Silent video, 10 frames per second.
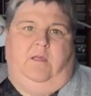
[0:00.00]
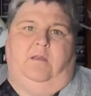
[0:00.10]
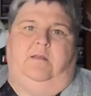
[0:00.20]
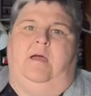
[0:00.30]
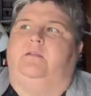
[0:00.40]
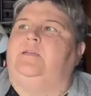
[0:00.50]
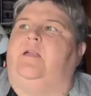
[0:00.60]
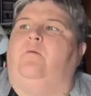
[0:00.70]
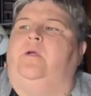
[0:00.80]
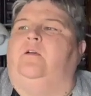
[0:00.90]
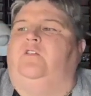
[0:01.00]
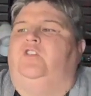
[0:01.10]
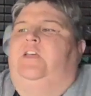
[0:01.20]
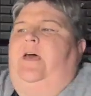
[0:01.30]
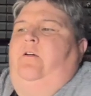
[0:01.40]
Now it's got a weird
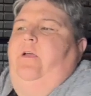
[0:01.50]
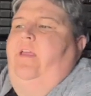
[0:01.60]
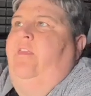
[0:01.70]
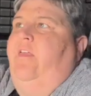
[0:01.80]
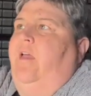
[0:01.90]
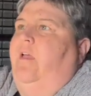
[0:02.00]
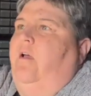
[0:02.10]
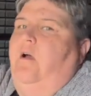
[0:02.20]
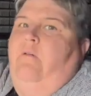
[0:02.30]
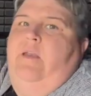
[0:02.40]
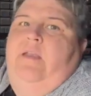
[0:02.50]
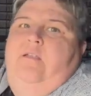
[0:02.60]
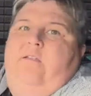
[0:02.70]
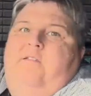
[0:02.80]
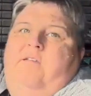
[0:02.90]
shadowing thing going,
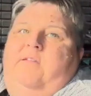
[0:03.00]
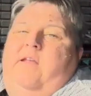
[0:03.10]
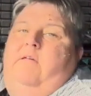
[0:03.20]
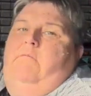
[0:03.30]
doesn't it?